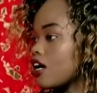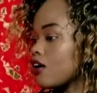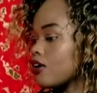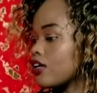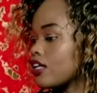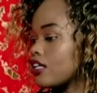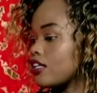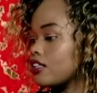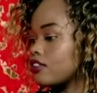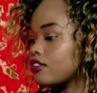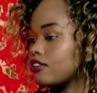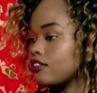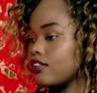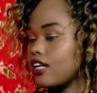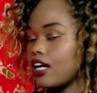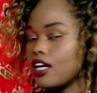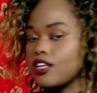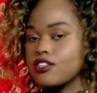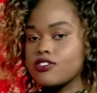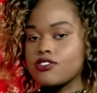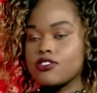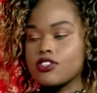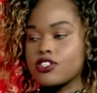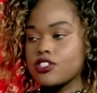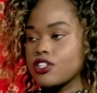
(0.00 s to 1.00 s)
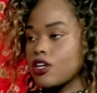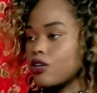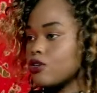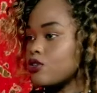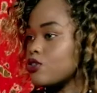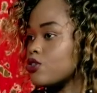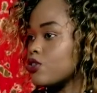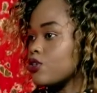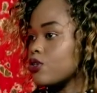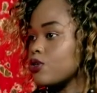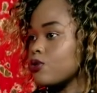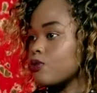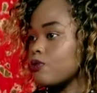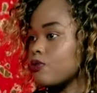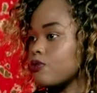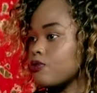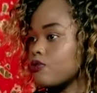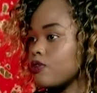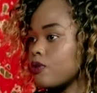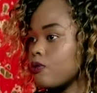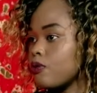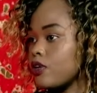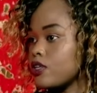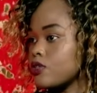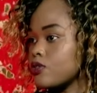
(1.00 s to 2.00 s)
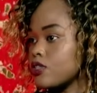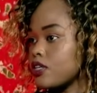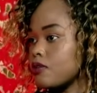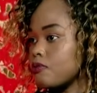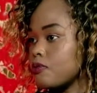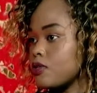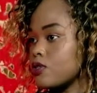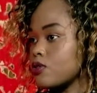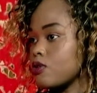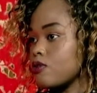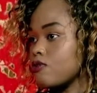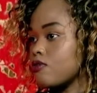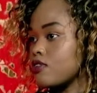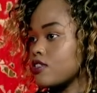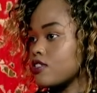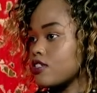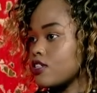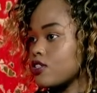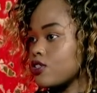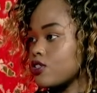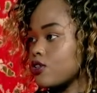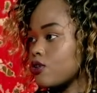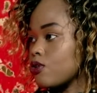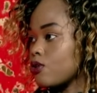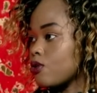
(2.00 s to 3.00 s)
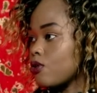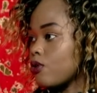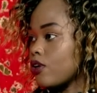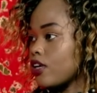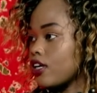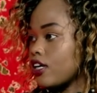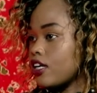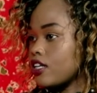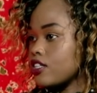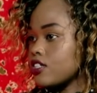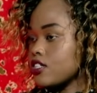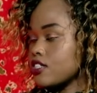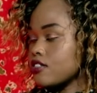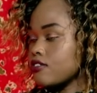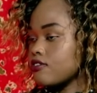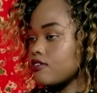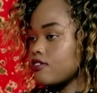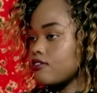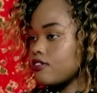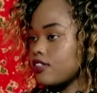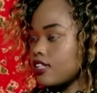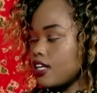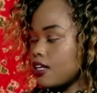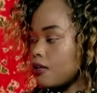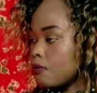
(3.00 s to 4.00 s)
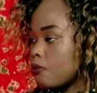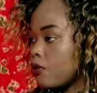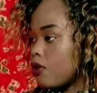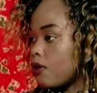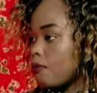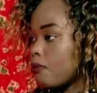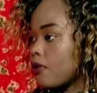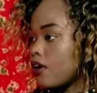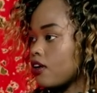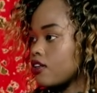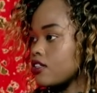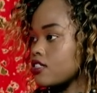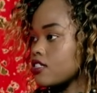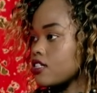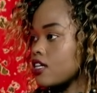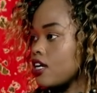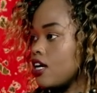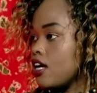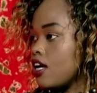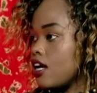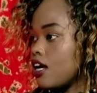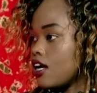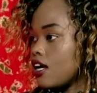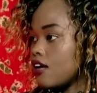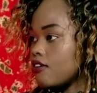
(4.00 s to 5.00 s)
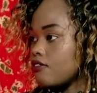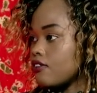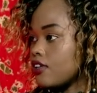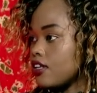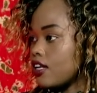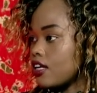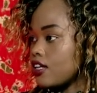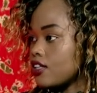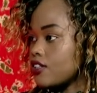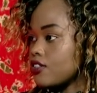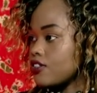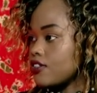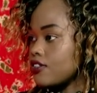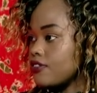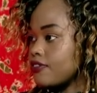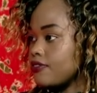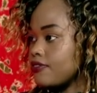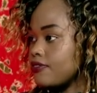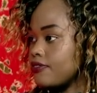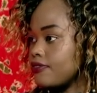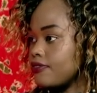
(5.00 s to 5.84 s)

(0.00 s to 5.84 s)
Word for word: how can guys reach out to you if they want to keep this conversation going and just learn more about uh, Village?